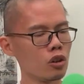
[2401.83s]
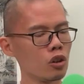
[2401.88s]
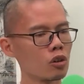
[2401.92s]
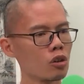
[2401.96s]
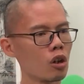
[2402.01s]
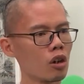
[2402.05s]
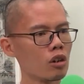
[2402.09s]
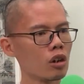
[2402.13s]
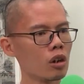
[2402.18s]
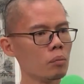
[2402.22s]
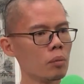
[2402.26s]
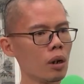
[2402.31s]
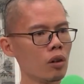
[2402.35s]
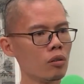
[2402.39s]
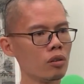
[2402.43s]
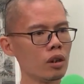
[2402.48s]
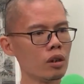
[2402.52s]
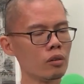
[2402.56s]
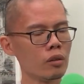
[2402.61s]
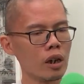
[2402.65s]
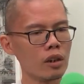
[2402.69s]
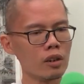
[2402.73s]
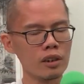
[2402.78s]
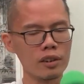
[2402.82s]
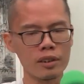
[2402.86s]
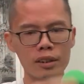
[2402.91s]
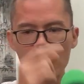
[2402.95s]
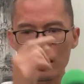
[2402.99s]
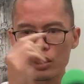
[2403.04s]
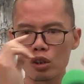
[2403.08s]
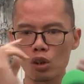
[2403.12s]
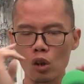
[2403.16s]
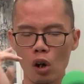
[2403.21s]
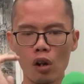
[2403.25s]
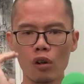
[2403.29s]
talked about it, right, it
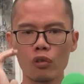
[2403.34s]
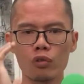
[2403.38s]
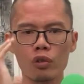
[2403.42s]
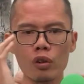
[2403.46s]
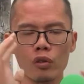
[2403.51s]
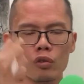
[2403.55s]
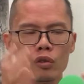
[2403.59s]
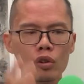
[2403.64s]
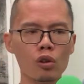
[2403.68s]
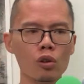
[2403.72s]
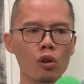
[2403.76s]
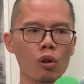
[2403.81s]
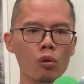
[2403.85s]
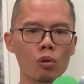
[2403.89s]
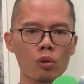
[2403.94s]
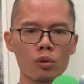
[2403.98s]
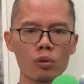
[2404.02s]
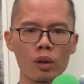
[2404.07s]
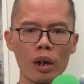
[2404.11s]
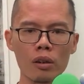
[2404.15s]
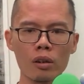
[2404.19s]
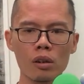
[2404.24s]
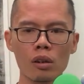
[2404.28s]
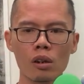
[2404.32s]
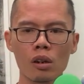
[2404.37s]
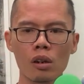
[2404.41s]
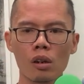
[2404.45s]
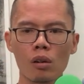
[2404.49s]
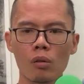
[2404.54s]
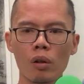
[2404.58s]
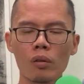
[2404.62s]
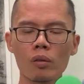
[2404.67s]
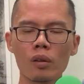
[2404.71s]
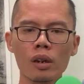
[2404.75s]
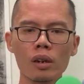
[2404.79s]
starts off with goals, right.
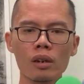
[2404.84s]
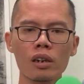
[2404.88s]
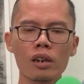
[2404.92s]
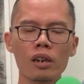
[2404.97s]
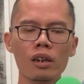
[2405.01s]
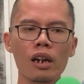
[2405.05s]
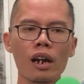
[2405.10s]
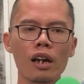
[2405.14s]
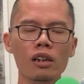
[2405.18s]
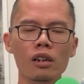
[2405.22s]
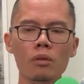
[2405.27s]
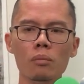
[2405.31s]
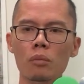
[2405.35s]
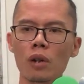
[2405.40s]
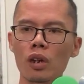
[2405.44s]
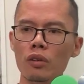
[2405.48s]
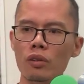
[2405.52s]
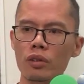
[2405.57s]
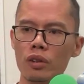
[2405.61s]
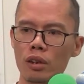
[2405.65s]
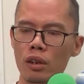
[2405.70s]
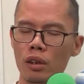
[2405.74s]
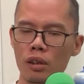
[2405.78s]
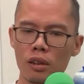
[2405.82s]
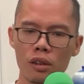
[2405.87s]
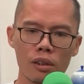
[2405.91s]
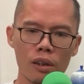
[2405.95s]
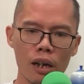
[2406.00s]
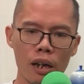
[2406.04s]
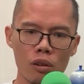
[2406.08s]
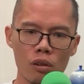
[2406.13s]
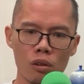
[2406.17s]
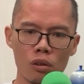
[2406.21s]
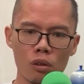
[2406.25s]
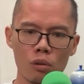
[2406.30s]
One of the key elements is
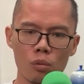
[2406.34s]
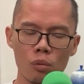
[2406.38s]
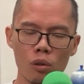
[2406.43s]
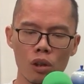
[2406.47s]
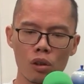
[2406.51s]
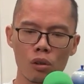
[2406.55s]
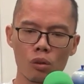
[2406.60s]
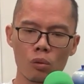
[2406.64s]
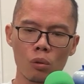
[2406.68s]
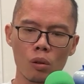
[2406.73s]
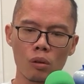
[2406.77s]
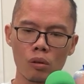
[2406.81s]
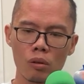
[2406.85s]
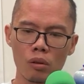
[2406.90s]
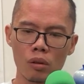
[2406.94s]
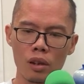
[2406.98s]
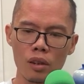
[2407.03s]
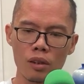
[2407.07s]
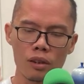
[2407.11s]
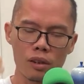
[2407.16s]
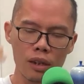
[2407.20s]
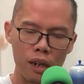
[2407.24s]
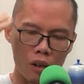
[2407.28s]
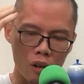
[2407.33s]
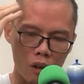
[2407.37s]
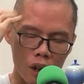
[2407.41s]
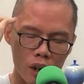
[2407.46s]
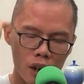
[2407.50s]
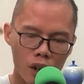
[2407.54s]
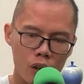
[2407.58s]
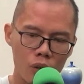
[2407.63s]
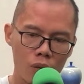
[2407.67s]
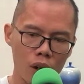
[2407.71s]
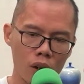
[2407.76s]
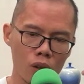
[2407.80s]
that you need to, inside your
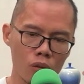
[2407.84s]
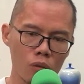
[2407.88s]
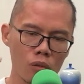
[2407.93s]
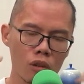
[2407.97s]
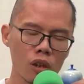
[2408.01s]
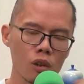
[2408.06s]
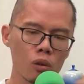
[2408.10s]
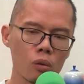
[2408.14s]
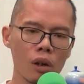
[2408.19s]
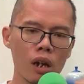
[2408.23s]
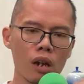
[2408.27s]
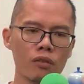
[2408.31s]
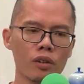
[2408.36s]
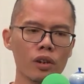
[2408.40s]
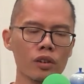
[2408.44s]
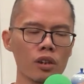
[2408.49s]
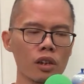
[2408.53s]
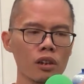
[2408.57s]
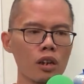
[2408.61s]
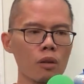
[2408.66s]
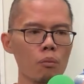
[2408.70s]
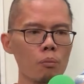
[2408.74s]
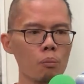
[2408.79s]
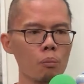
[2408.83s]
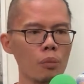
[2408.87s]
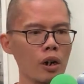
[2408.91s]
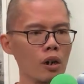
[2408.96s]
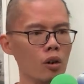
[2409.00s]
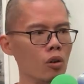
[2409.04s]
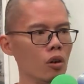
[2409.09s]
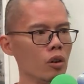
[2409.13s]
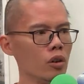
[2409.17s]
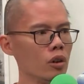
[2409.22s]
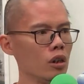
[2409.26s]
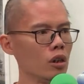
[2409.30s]
head, right, you need to have a certain
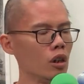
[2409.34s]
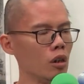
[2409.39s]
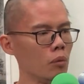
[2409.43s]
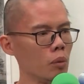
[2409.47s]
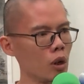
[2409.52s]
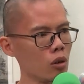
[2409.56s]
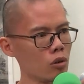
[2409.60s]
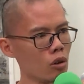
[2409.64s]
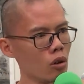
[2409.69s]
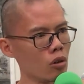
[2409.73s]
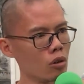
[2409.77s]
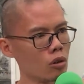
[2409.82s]
priority about your